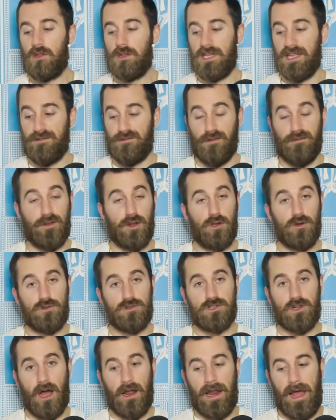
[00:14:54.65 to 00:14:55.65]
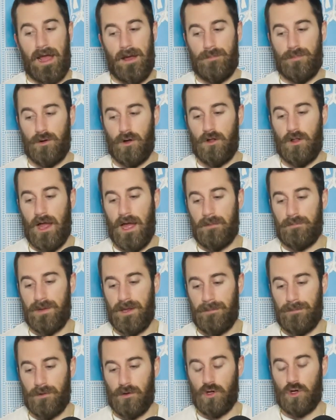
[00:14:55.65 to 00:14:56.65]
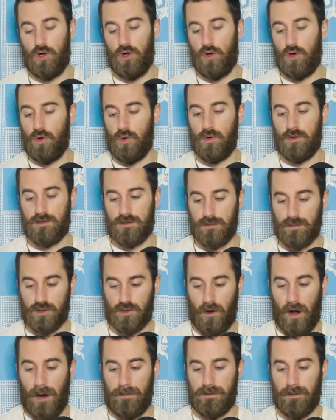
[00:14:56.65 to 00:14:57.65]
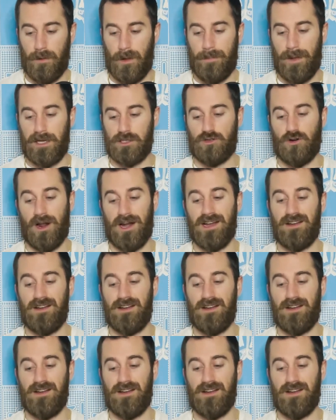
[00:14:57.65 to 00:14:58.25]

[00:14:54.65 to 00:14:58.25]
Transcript: leave reviews on Apple and people who subscribe to my Patreon.